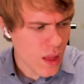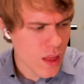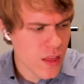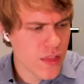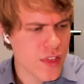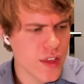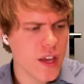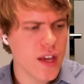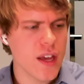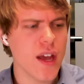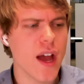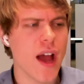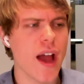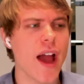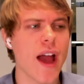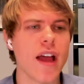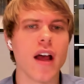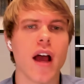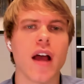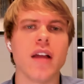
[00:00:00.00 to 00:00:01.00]
the
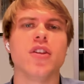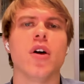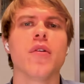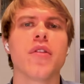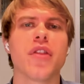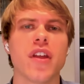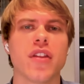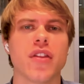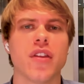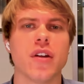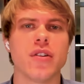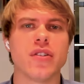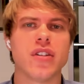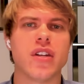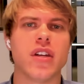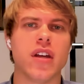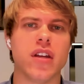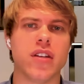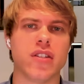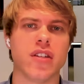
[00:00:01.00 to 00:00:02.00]
I, I, don't think there's
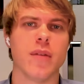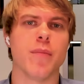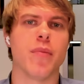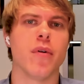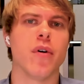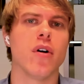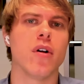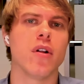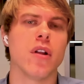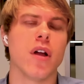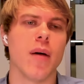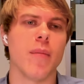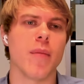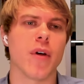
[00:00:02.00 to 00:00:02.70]
a, a simple um,